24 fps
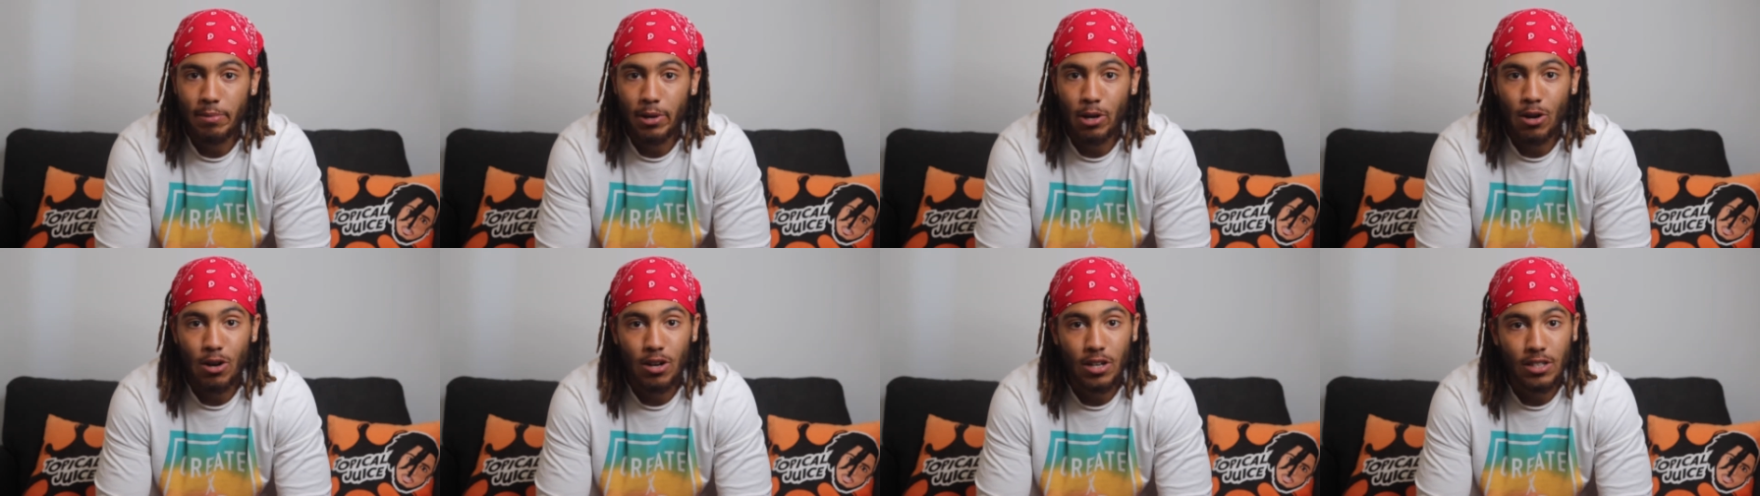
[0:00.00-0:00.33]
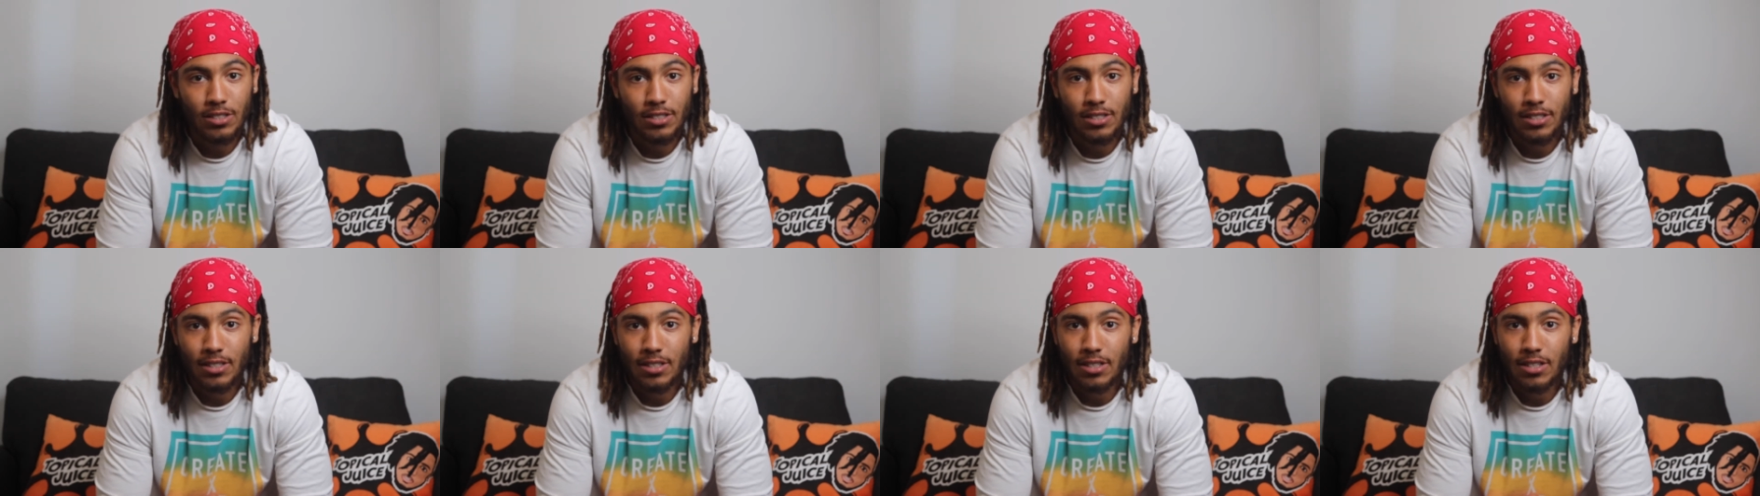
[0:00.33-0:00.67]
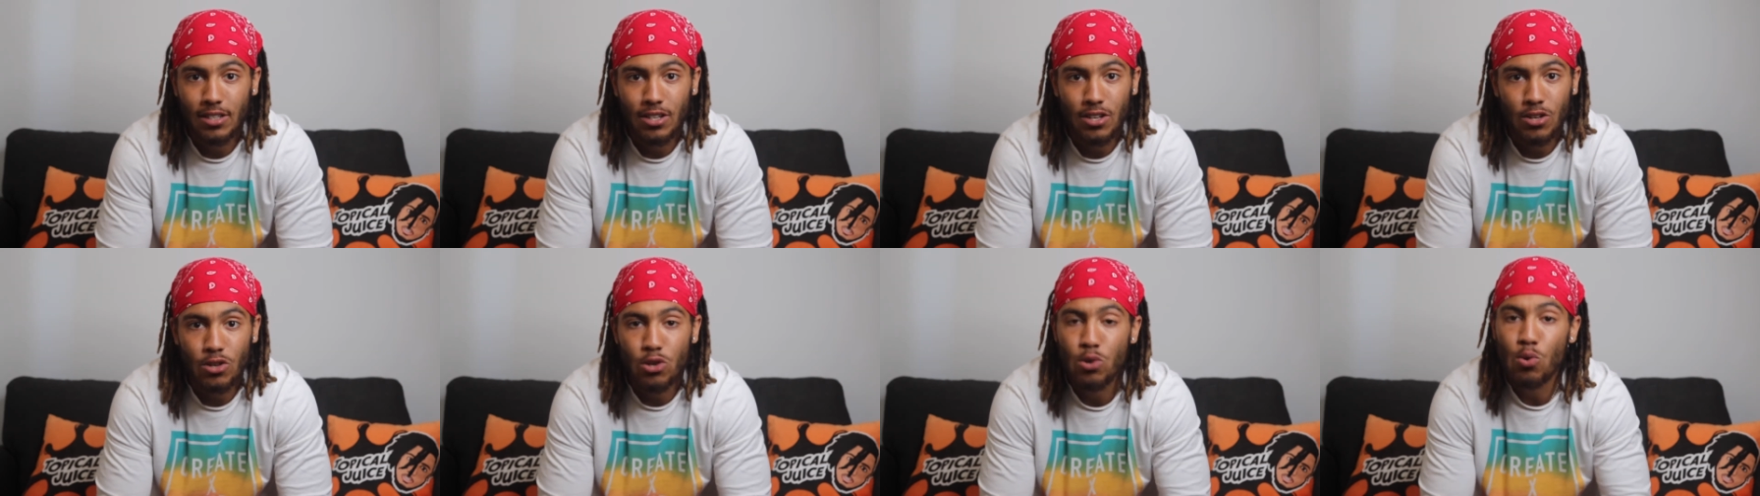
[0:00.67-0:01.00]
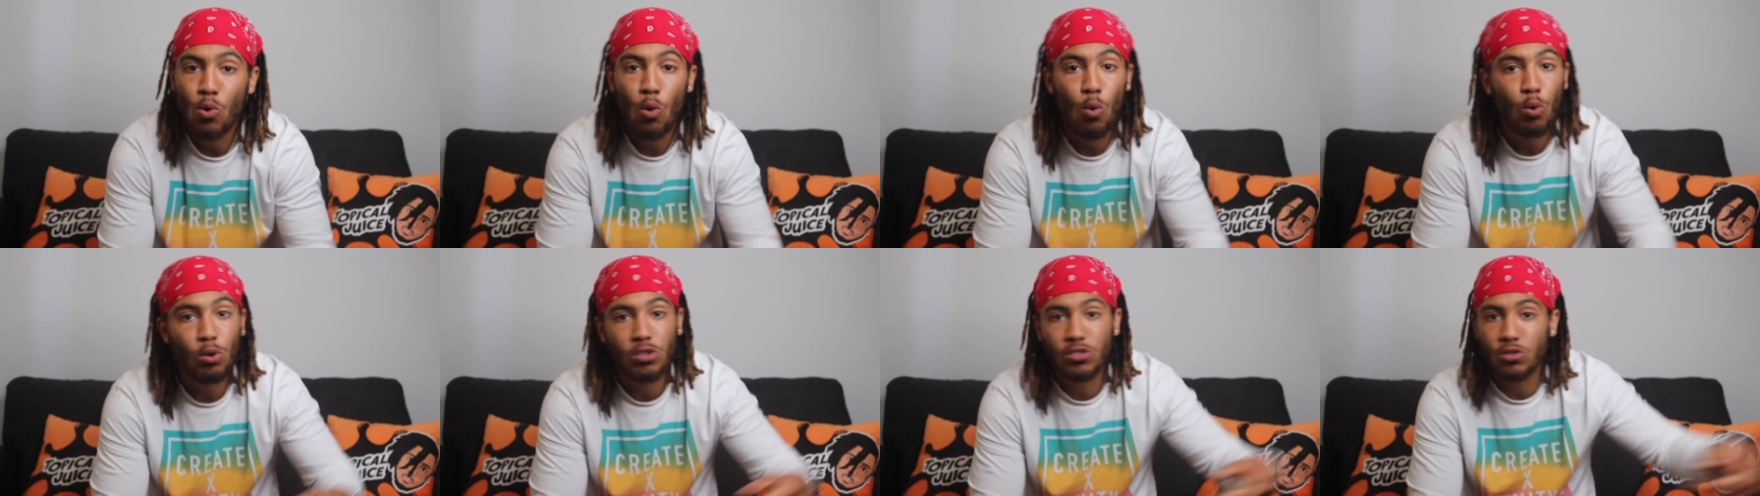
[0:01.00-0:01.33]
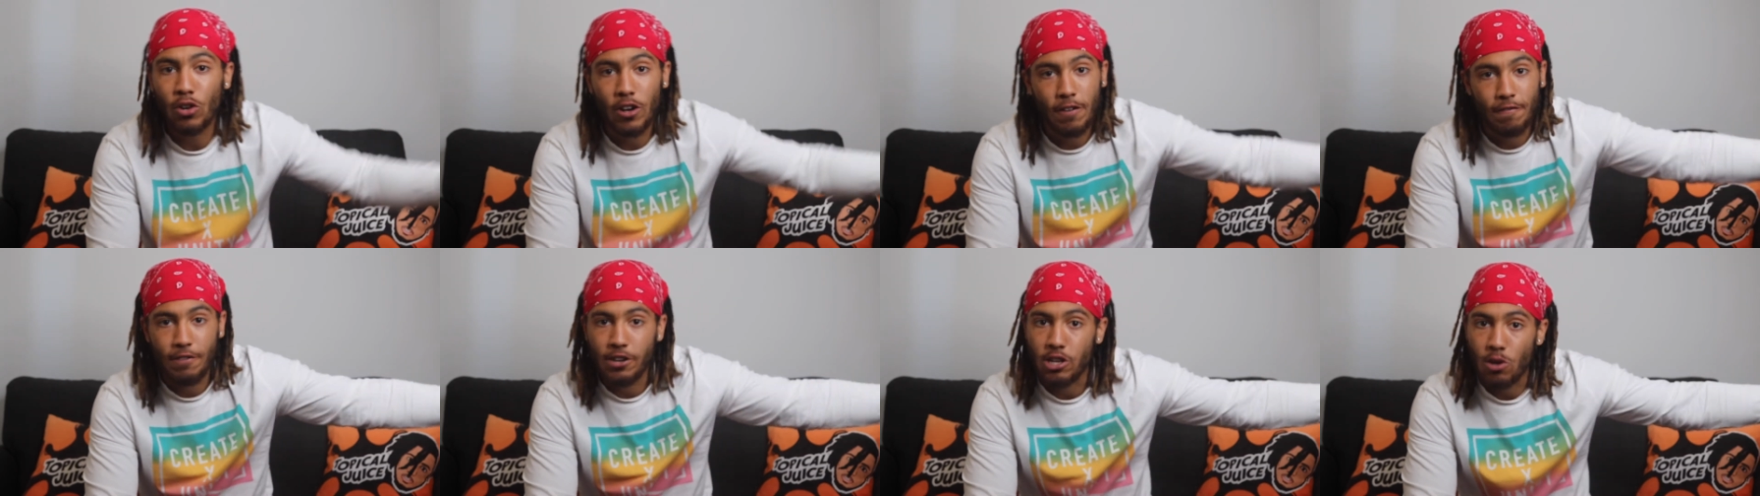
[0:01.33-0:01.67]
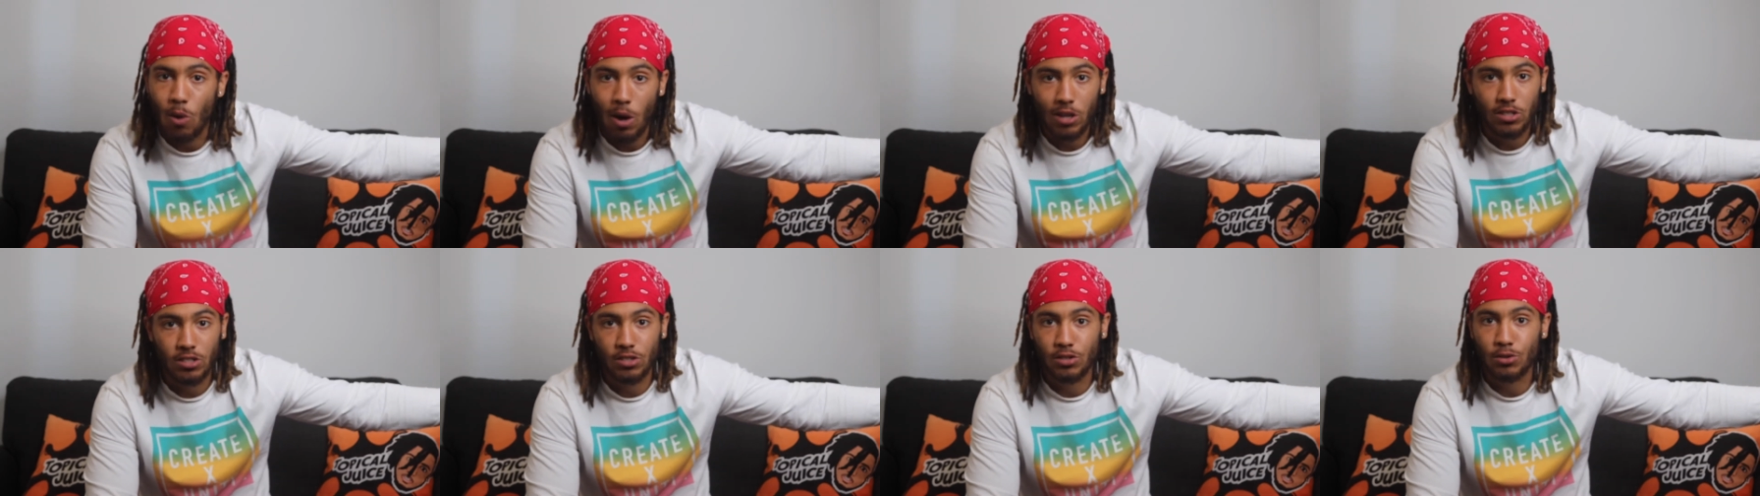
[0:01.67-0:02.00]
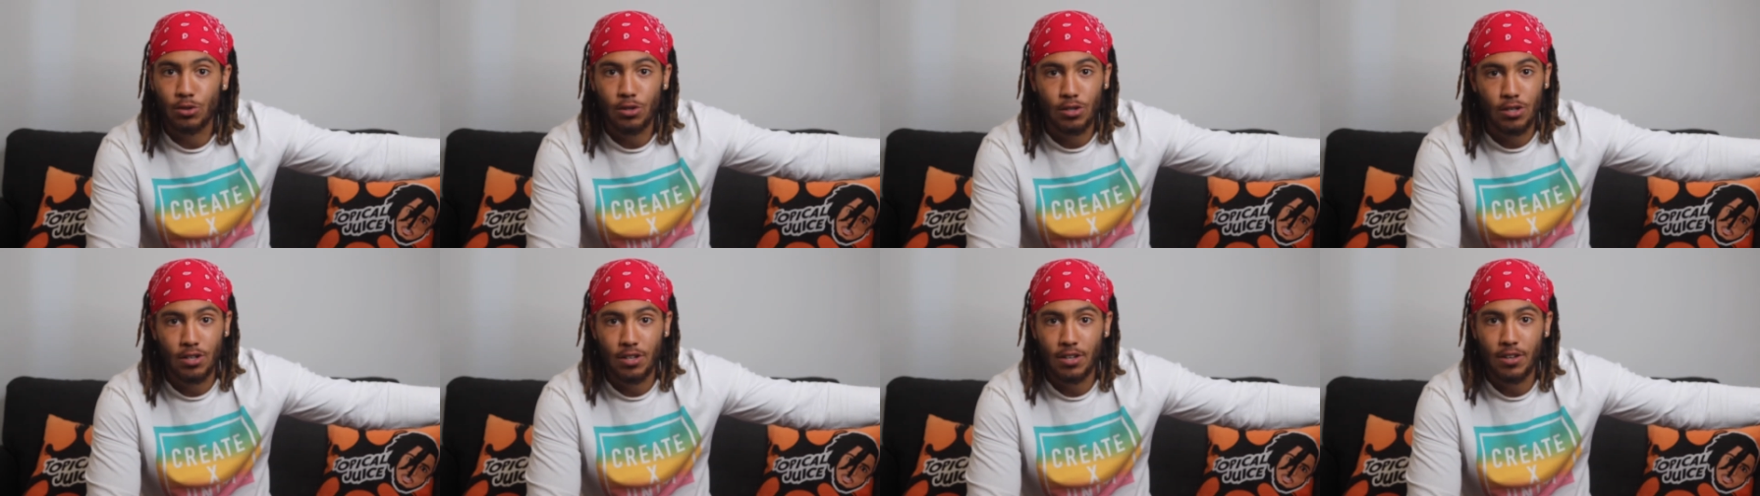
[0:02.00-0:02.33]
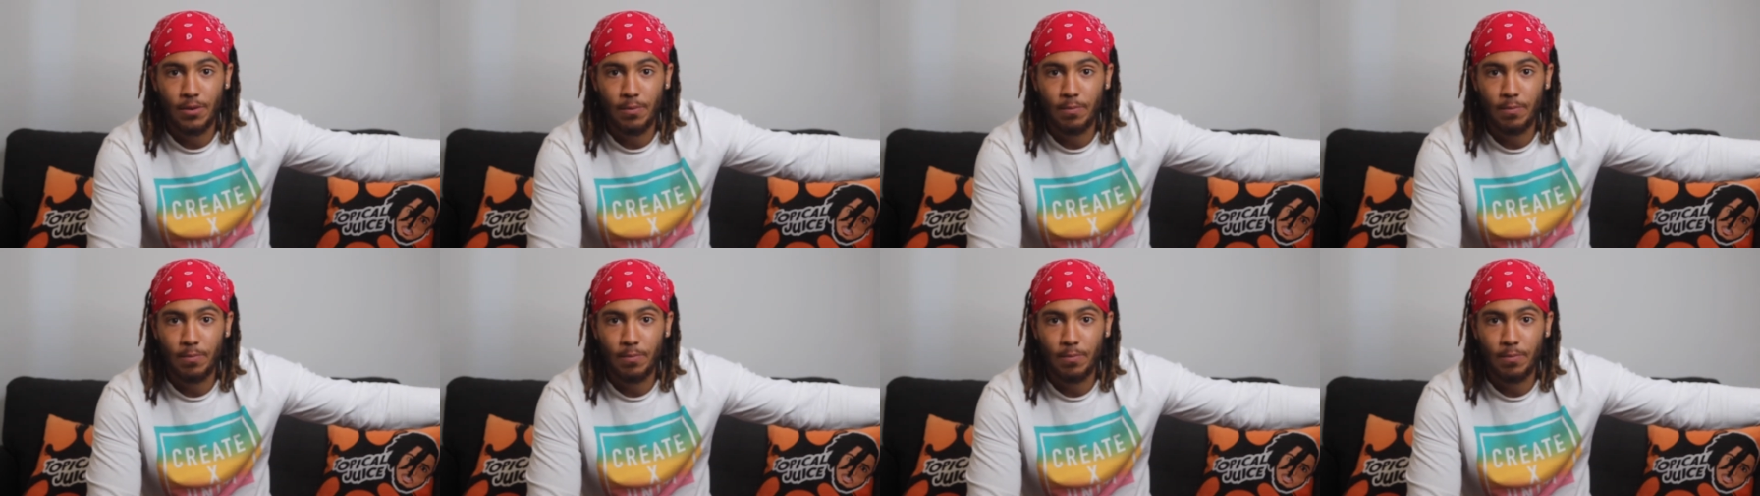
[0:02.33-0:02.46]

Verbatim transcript: because you all saw the video I just saw.